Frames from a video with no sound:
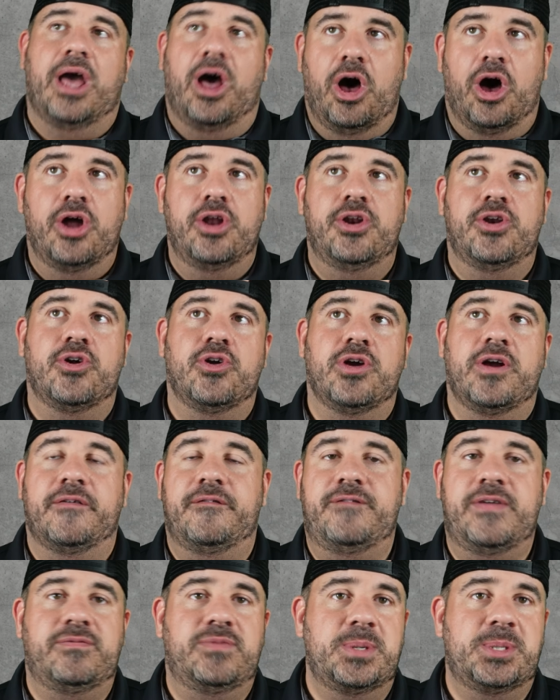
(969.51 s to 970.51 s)
under of
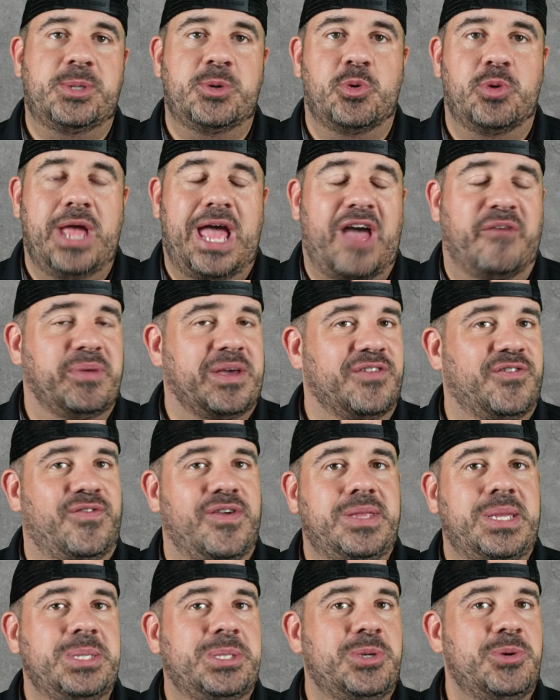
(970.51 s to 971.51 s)
52.5 because
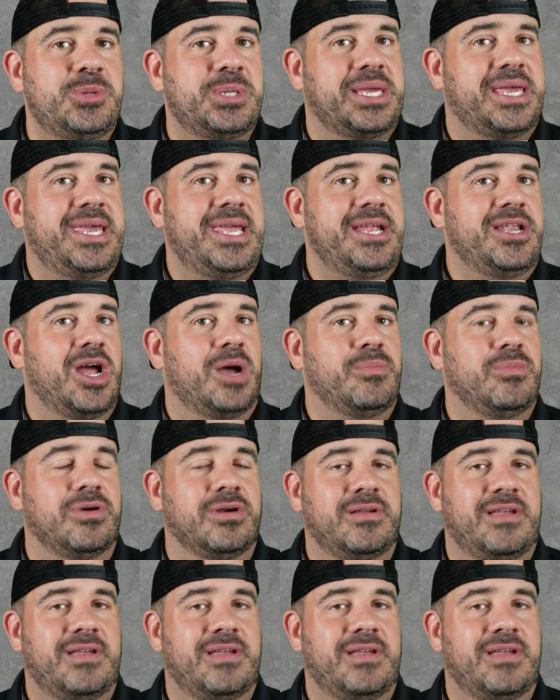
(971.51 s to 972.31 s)
52 is a key number.